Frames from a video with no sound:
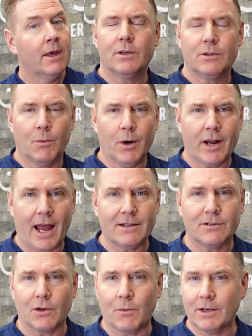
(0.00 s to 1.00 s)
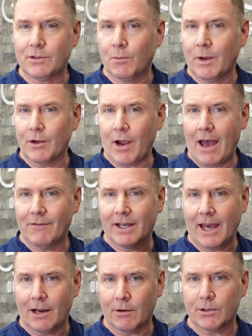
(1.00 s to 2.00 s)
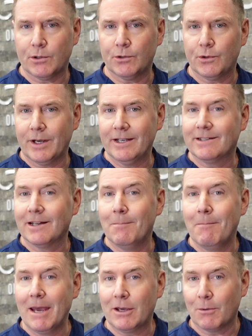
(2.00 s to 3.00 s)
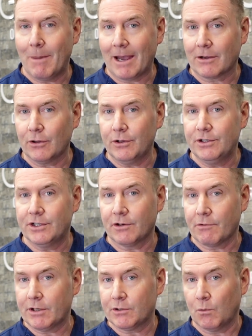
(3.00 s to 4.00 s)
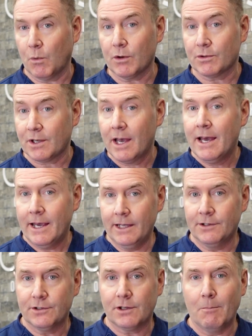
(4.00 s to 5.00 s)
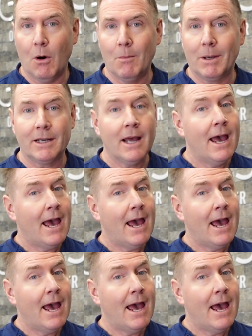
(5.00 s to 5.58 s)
So we're going to answer the question whether having cataract surgery is going to make your macular degeneration worse in just a moment.